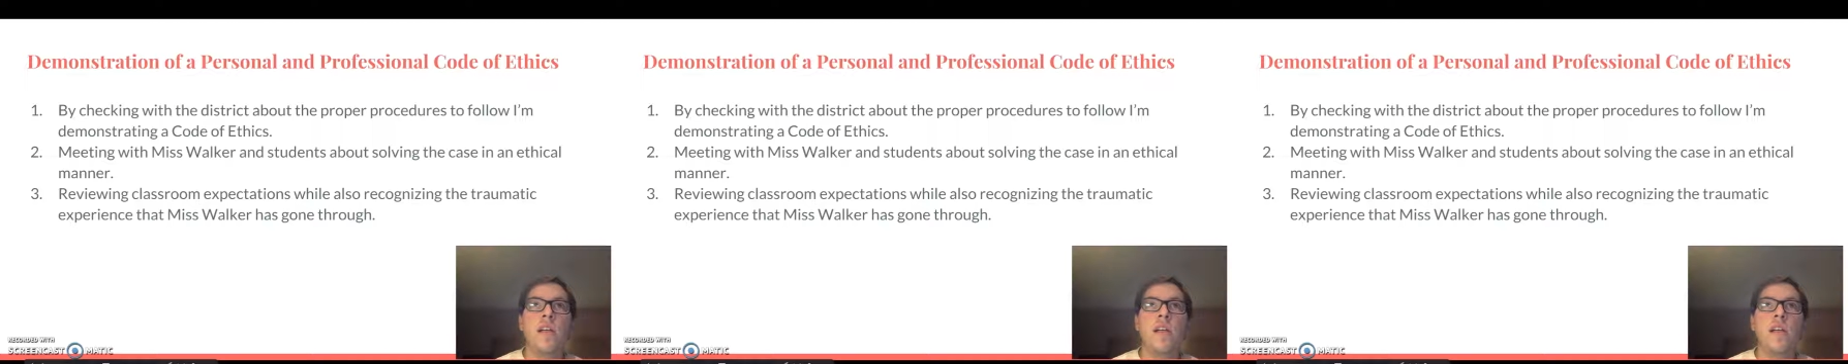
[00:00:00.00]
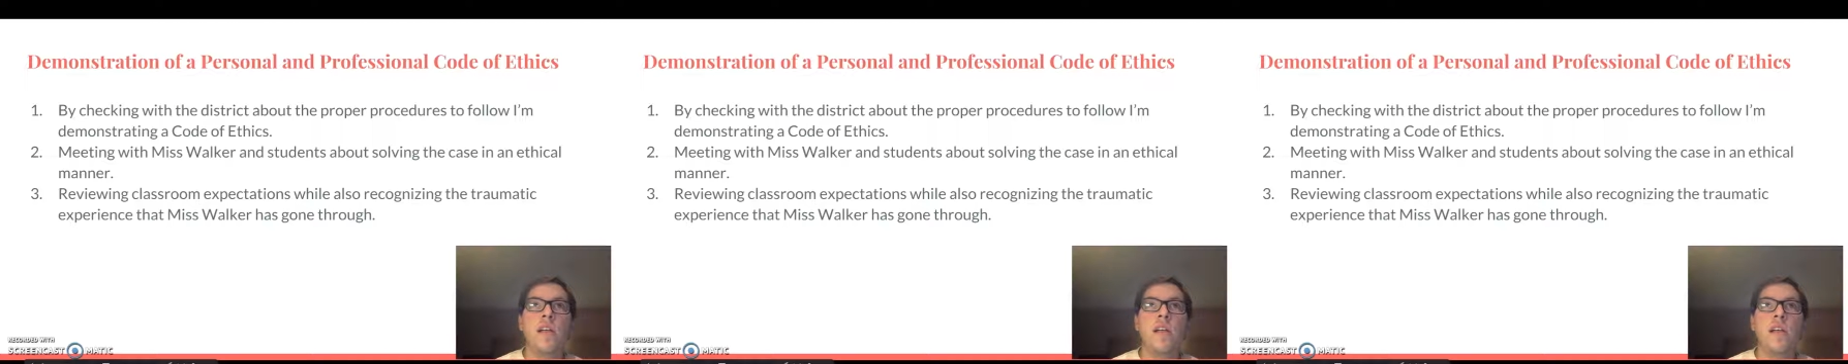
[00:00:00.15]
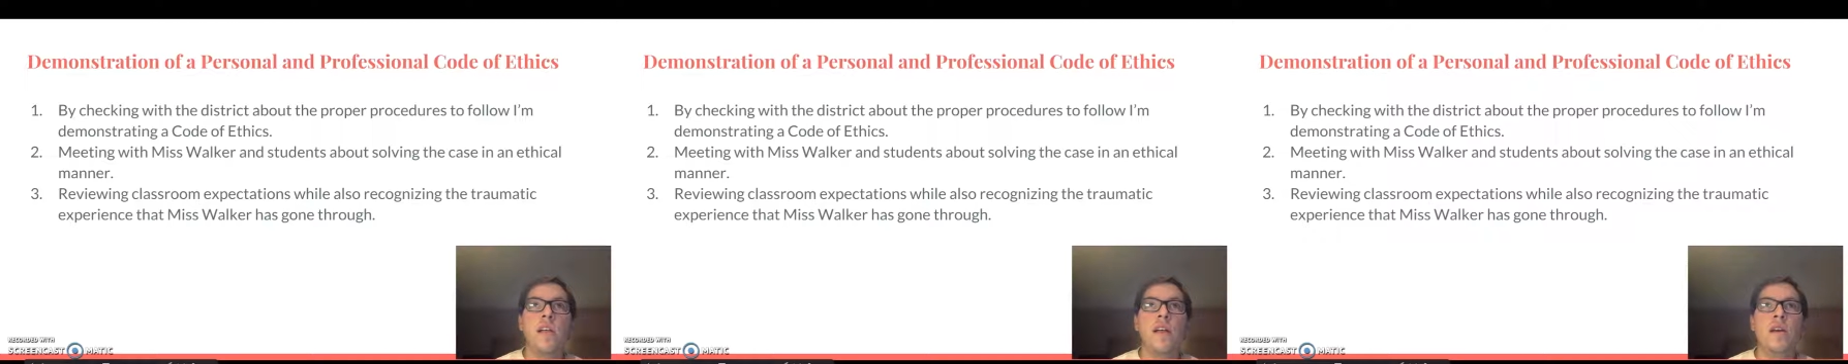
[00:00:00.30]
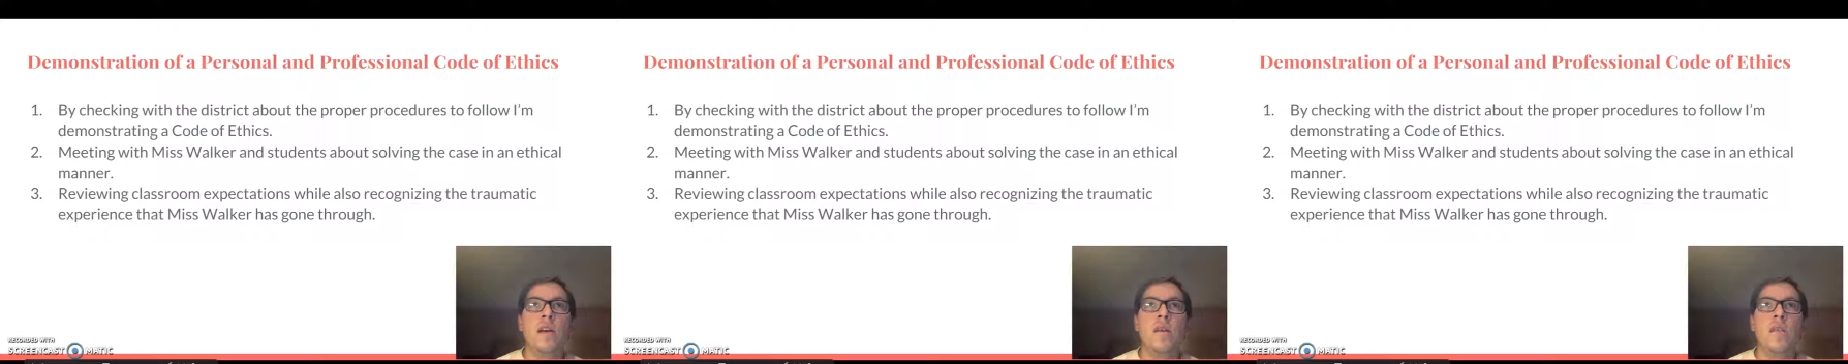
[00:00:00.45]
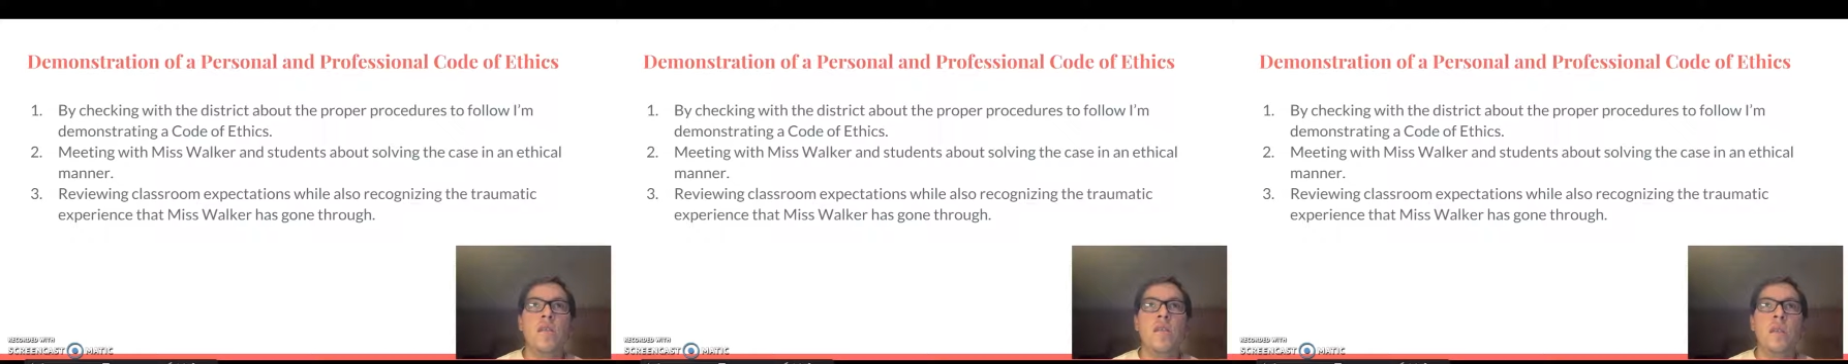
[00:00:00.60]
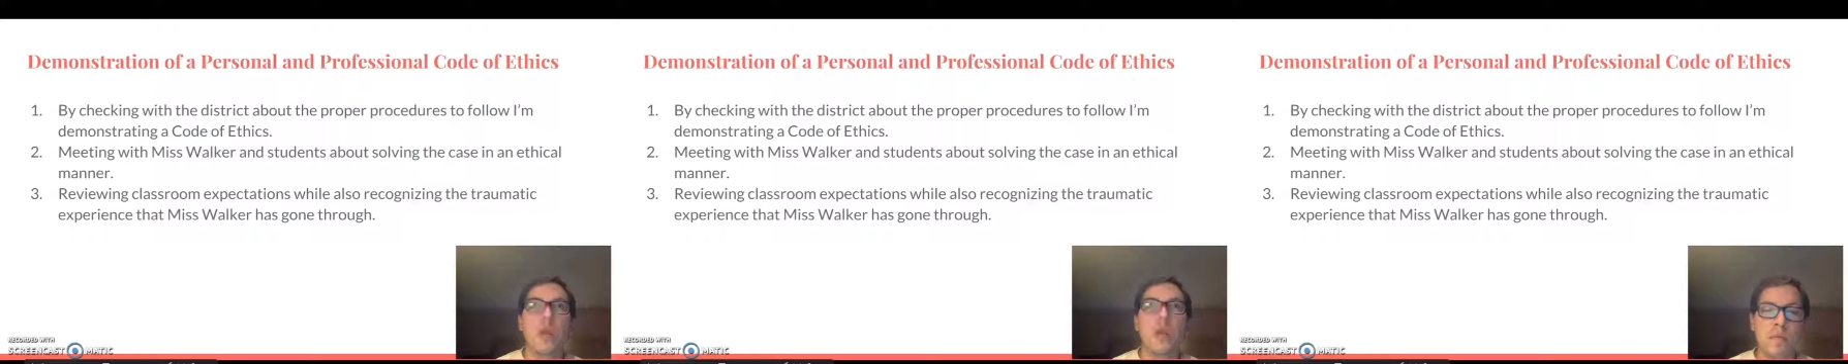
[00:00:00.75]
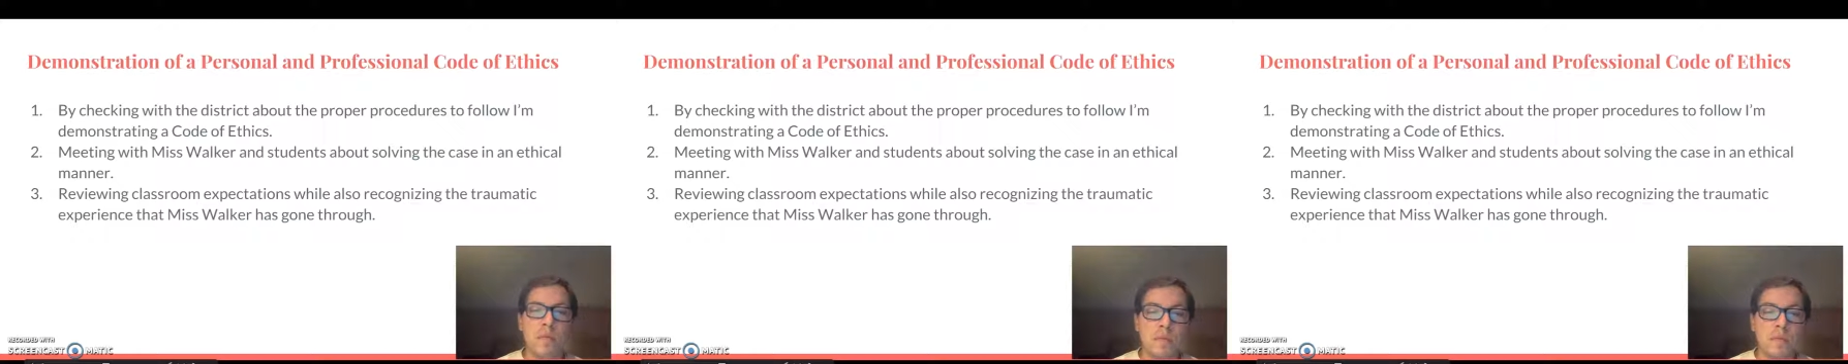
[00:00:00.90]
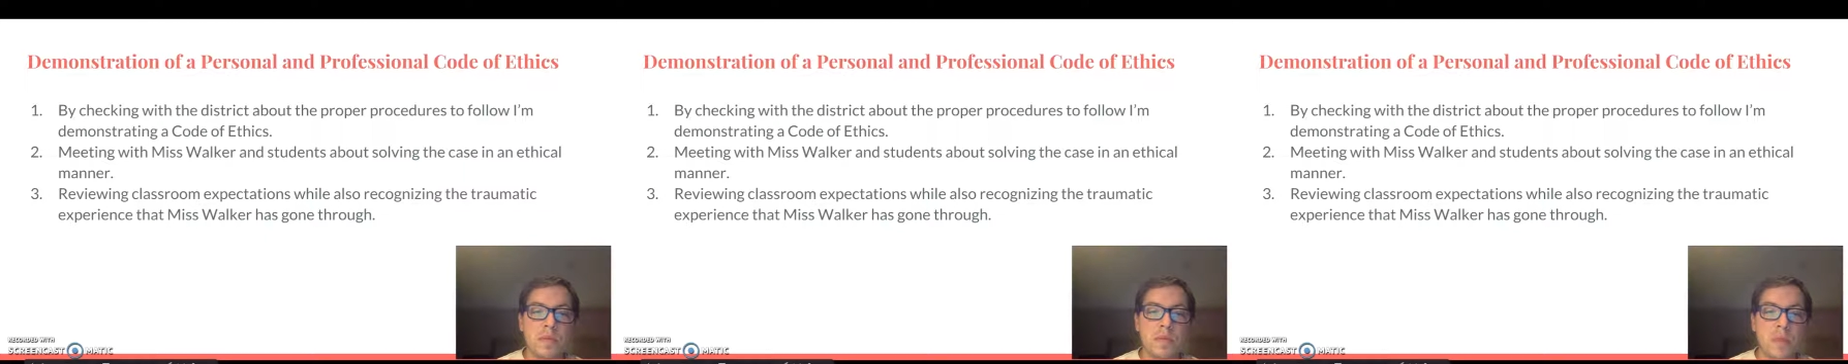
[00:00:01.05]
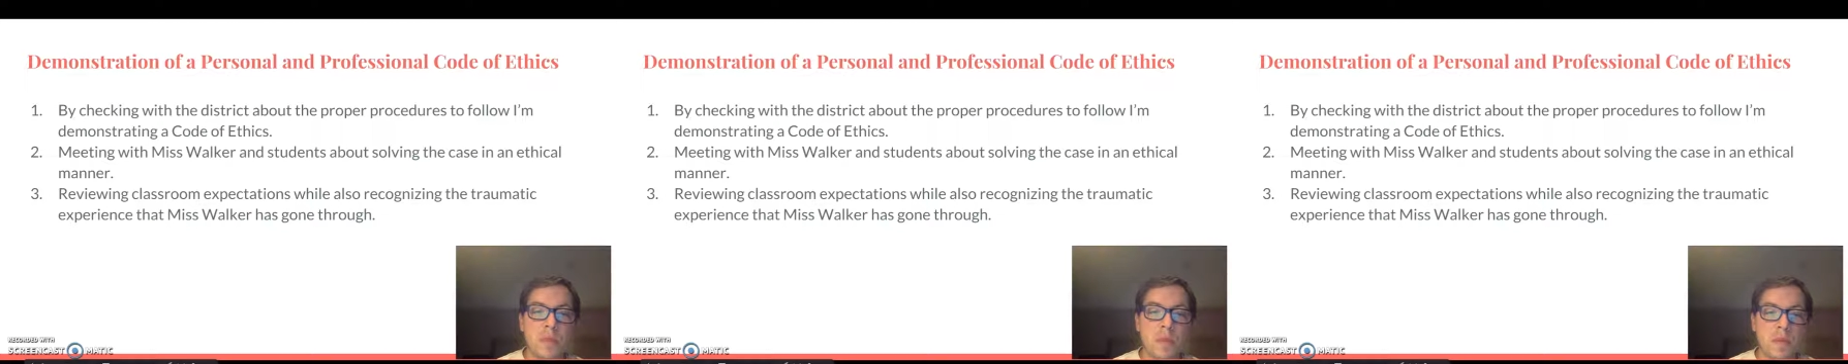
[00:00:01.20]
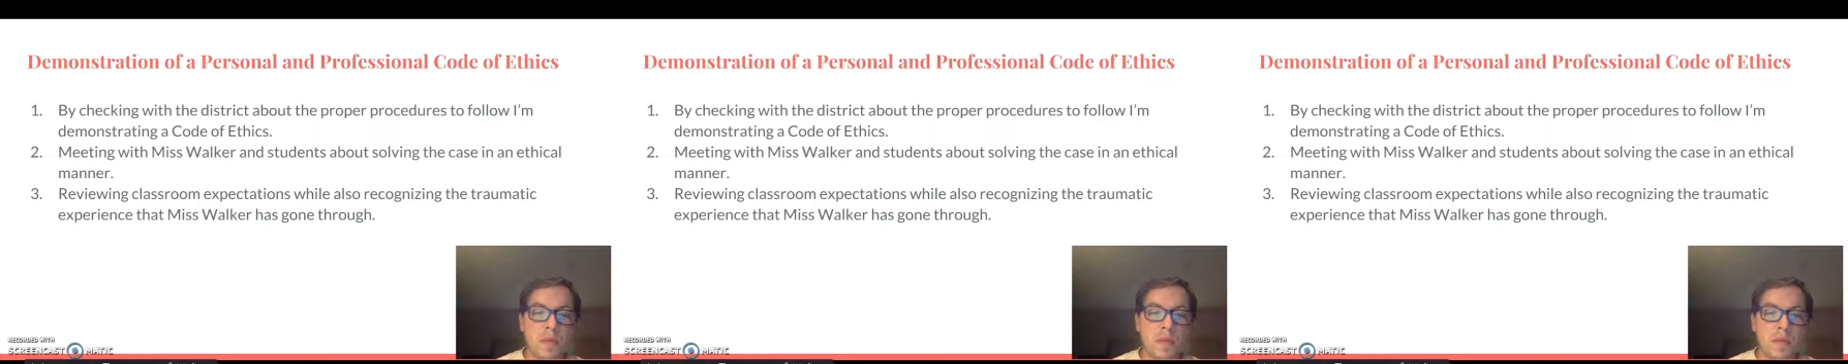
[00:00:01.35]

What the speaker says: the problems